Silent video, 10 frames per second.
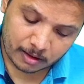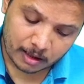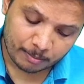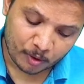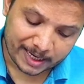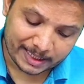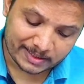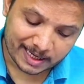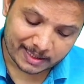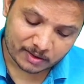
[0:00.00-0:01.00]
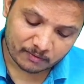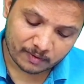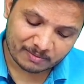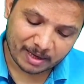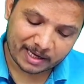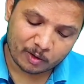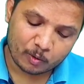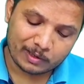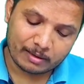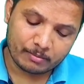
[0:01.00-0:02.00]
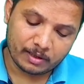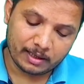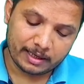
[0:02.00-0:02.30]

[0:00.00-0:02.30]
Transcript: A point charge of 1 microcoulomb